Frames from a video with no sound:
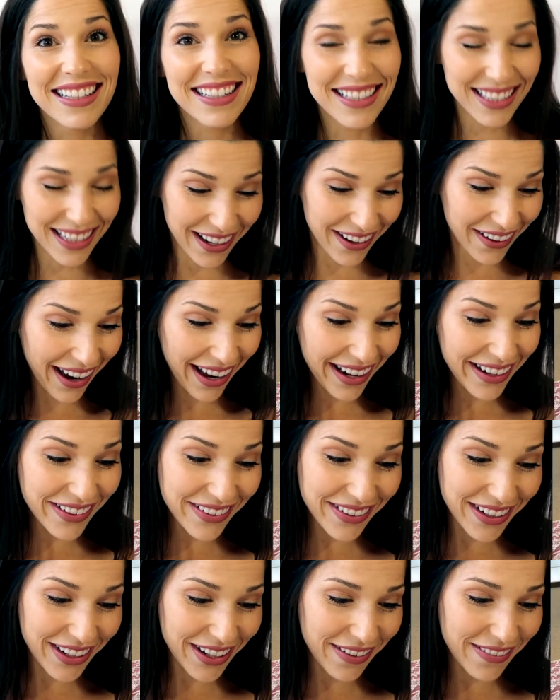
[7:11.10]
So I
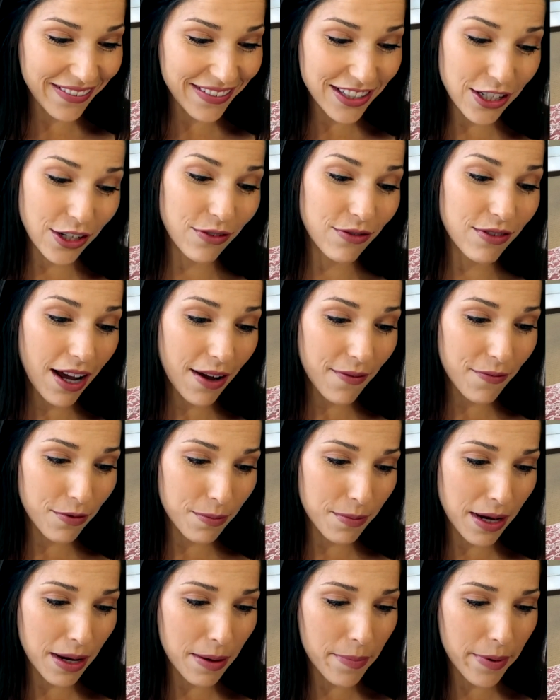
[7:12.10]
don't know, so not for
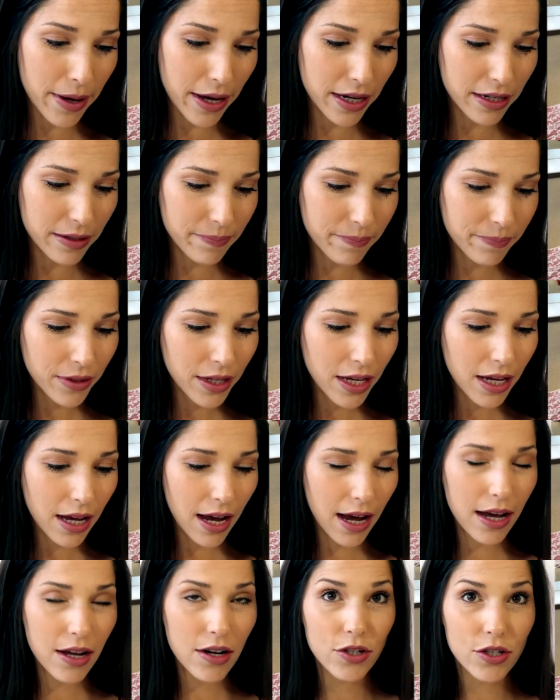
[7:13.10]
me, but
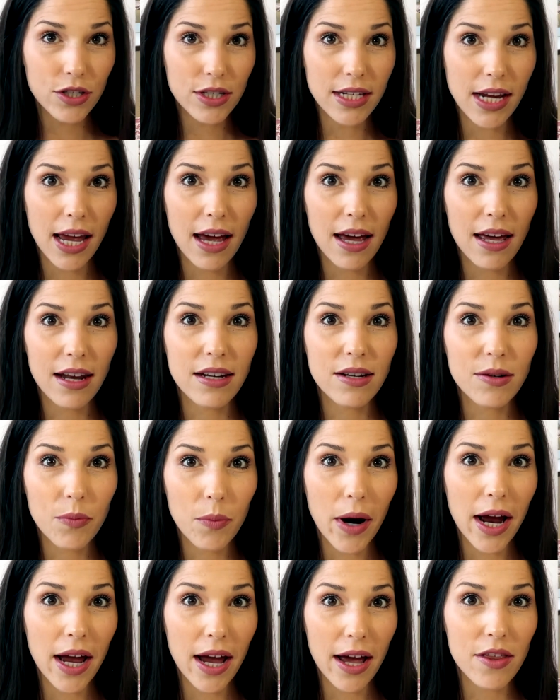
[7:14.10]
I understand
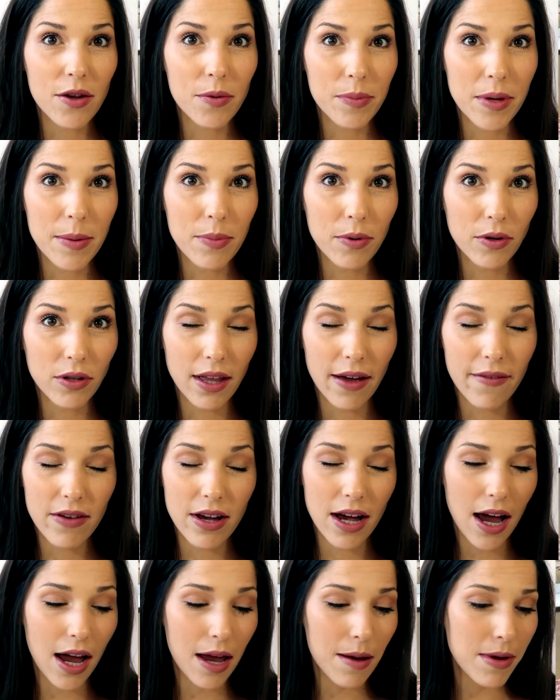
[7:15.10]
why other people would love
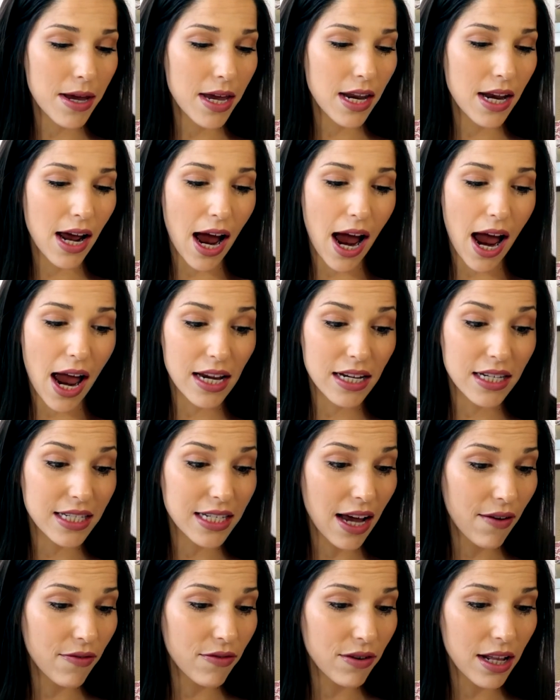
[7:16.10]
it. I mean, I
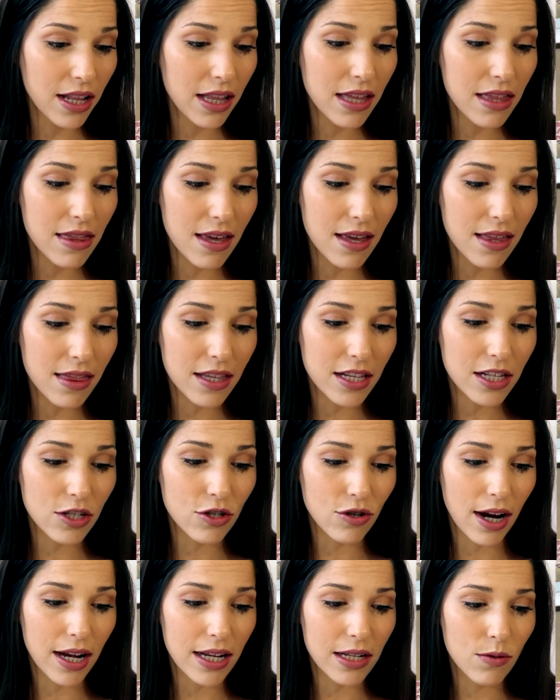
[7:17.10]
definitely think this
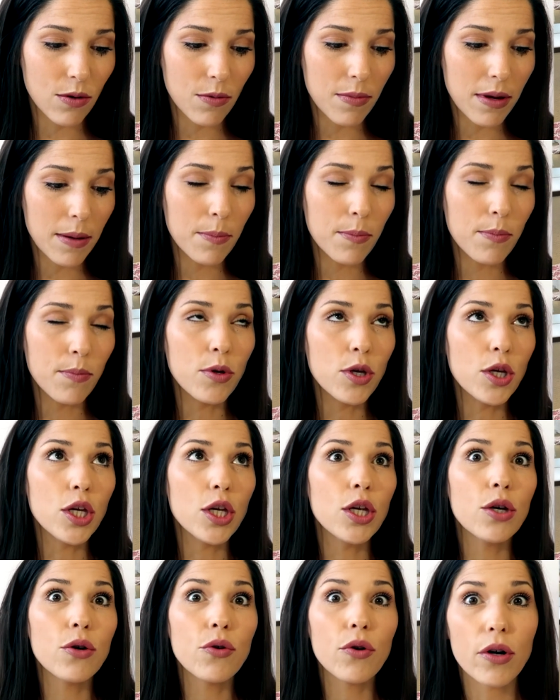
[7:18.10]
dress would be
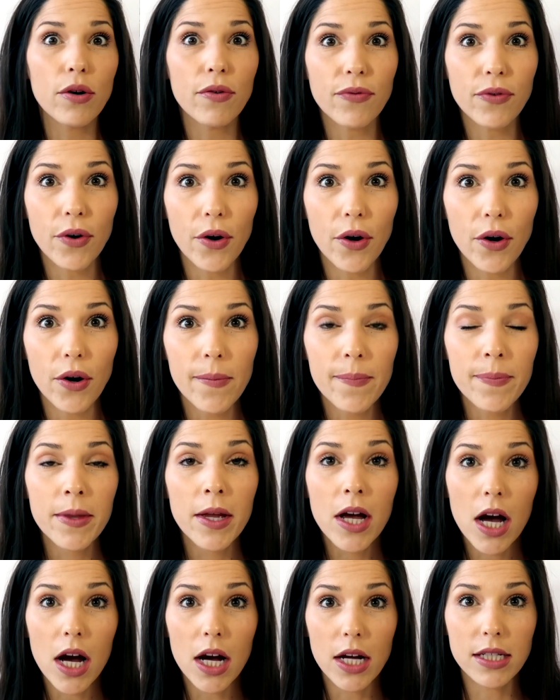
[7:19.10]
beautiful
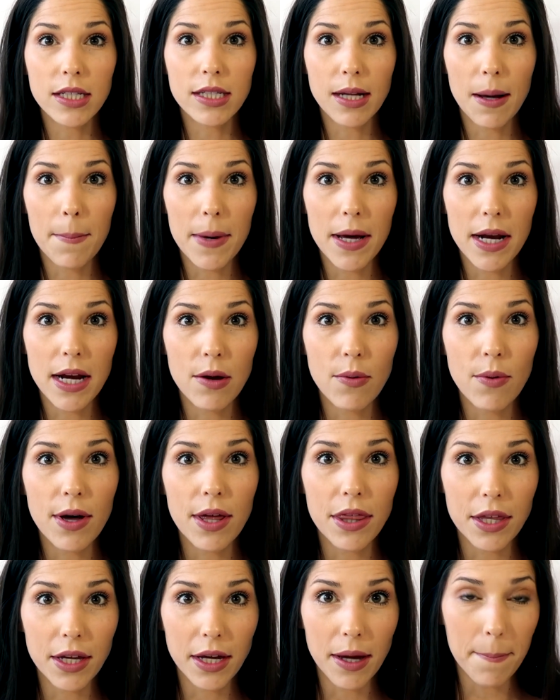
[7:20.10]
on somebody
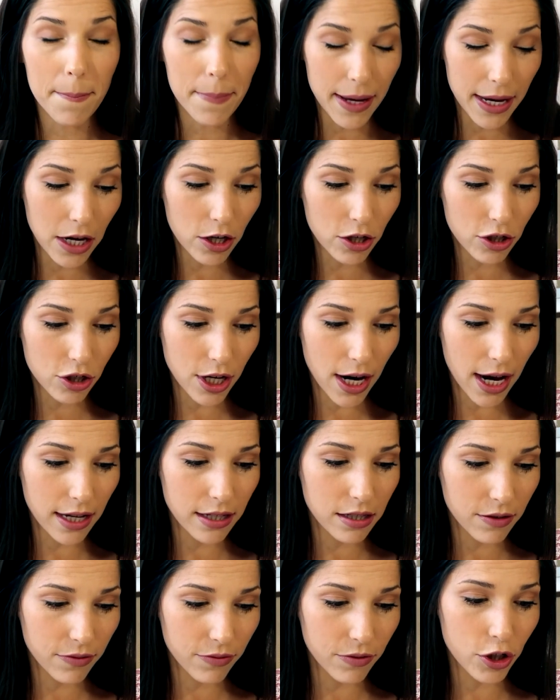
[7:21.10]
with a bigger
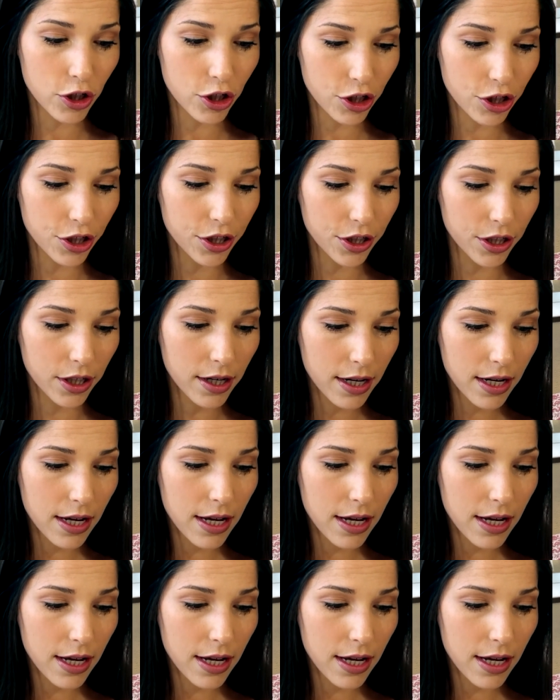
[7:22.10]
chest for sure.